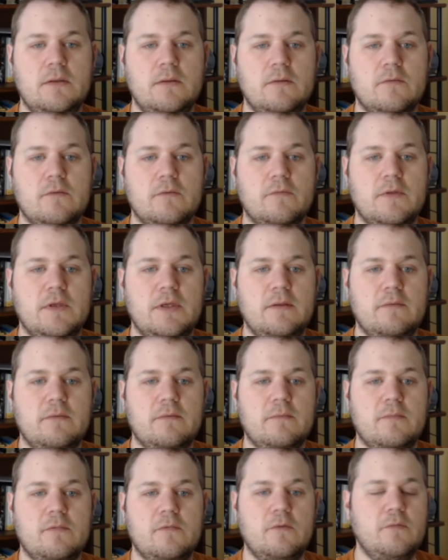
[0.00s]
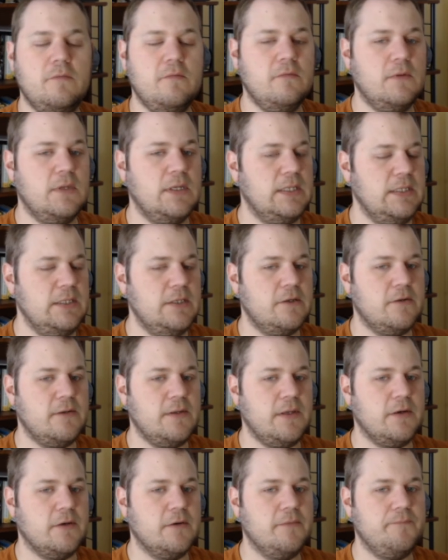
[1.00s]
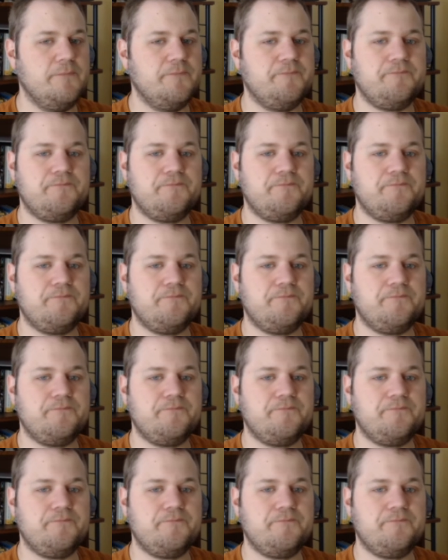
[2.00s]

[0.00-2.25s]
So it's not so clear here.